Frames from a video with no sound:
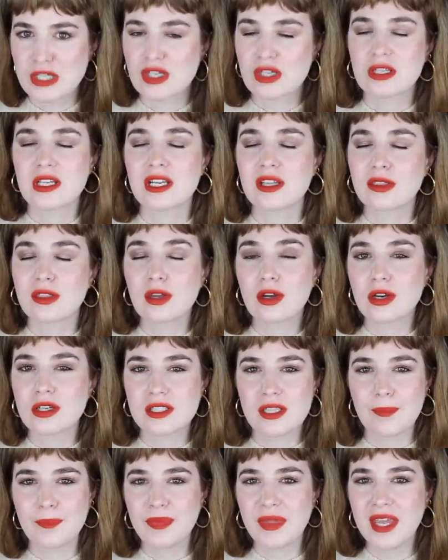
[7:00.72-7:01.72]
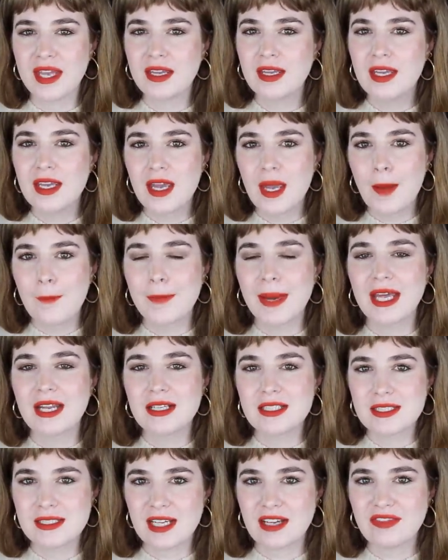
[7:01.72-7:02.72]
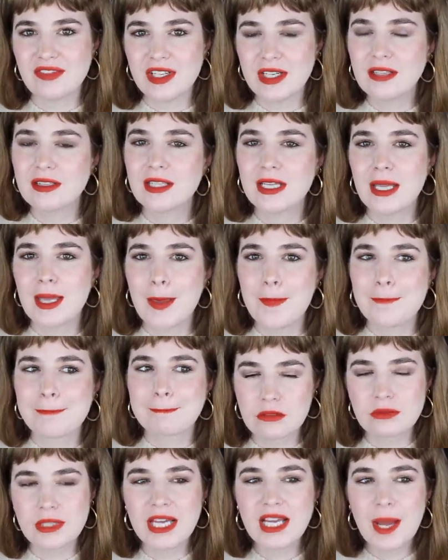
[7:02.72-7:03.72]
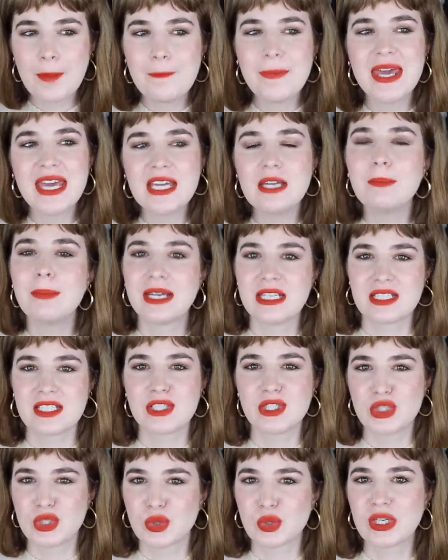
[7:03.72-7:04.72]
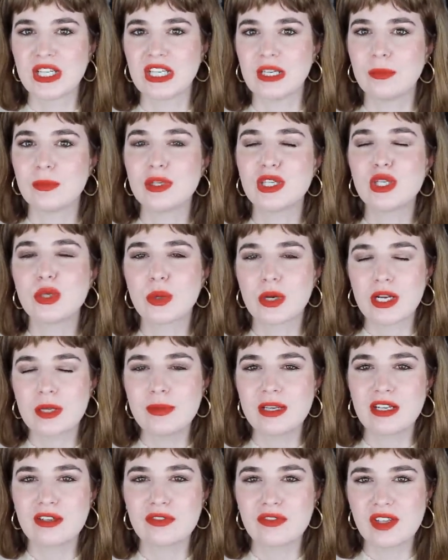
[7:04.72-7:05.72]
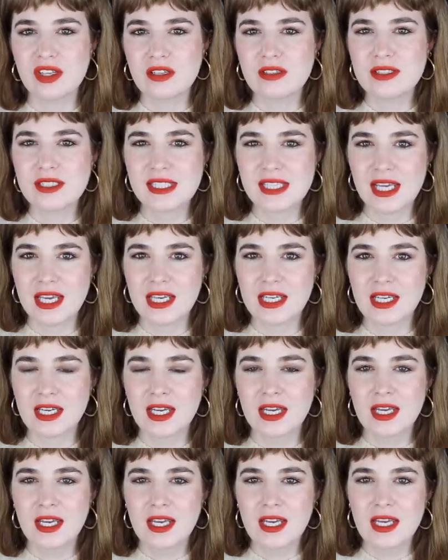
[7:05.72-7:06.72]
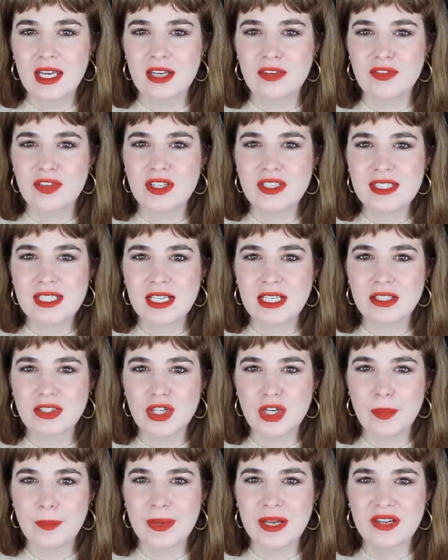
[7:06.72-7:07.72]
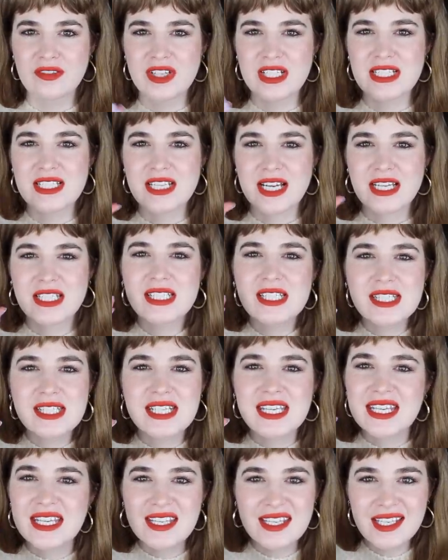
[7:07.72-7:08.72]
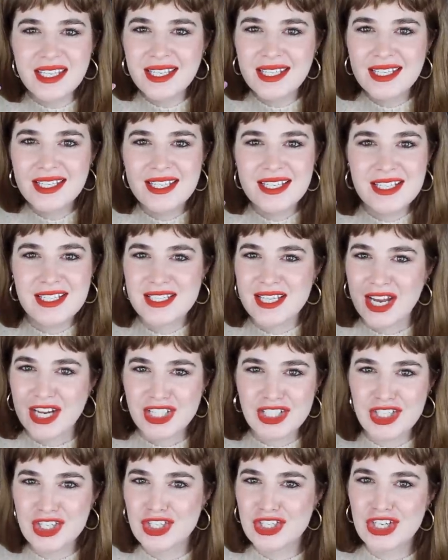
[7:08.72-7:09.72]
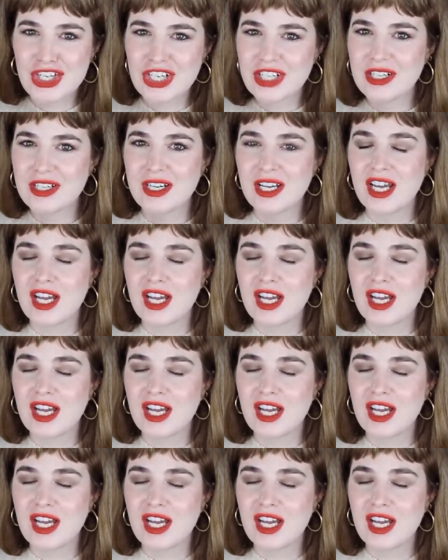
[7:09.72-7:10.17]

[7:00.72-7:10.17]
underneath it or something, but it's definitely like a pigmented cream. You know what I mean? It feels like a little bit of a dusky texture